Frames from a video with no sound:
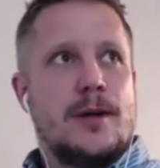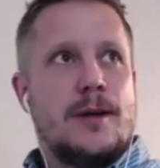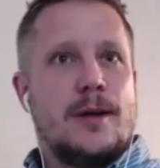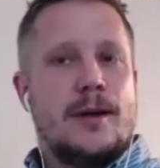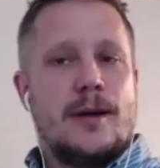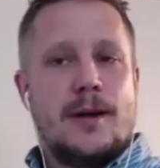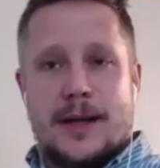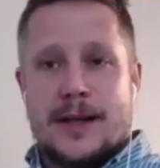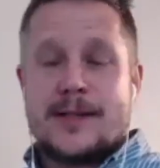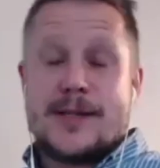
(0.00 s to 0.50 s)

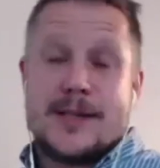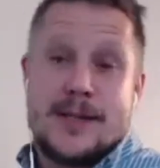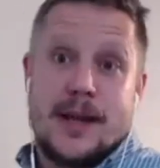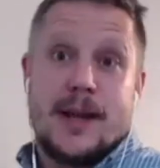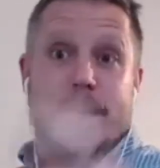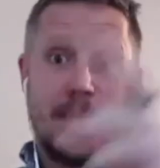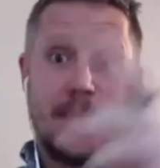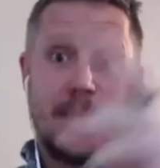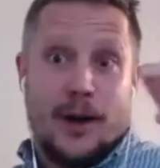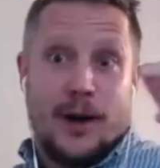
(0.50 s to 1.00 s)
let's say,
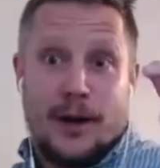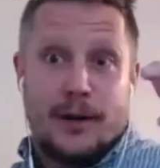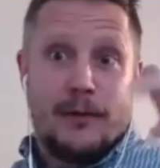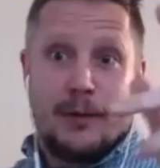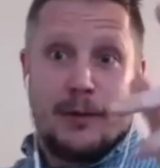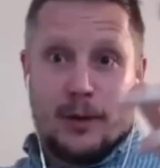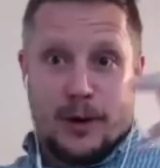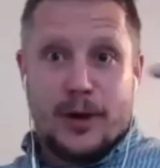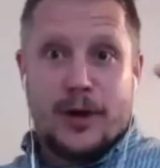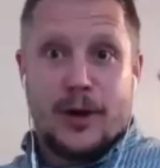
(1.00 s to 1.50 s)
love
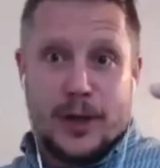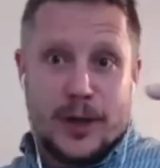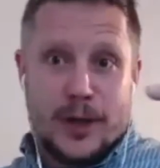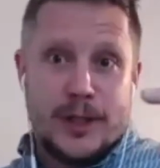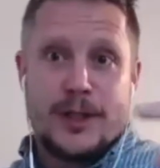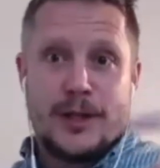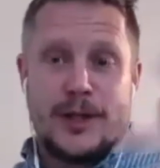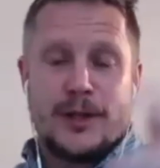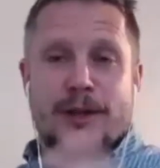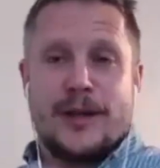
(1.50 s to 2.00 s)
or good
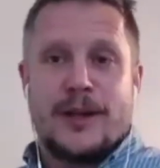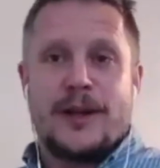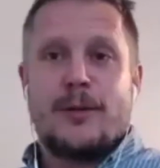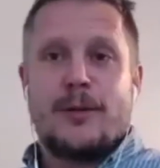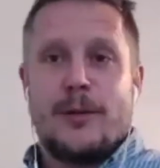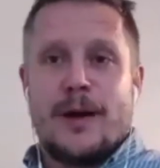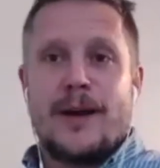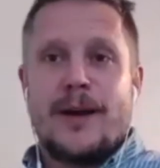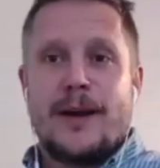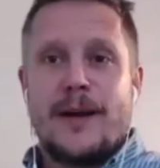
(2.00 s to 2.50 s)
in a
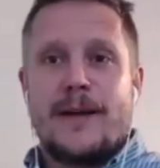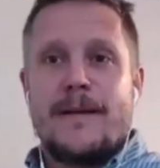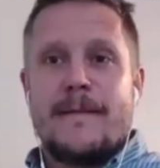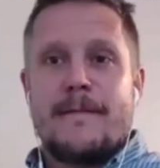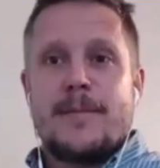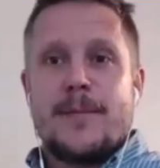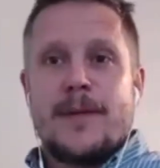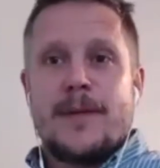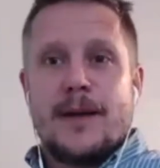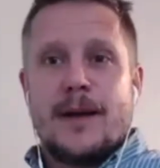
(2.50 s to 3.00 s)
way,
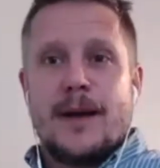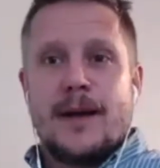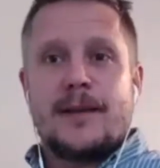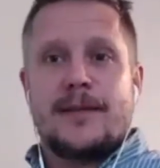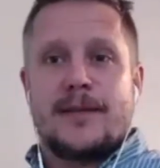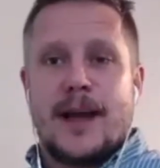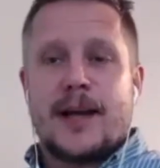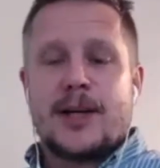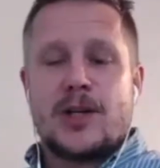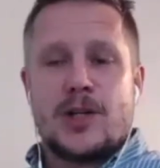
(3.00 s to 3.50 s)
is
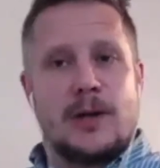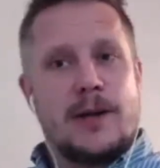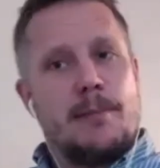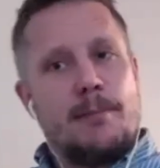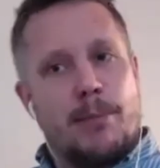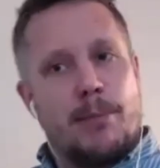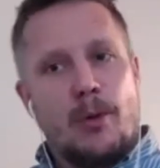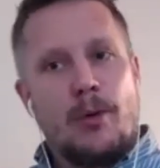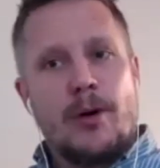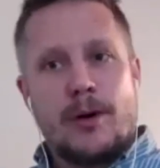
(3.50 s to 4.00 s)
actually
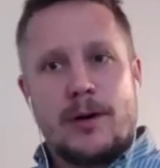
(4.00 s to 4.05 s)
important.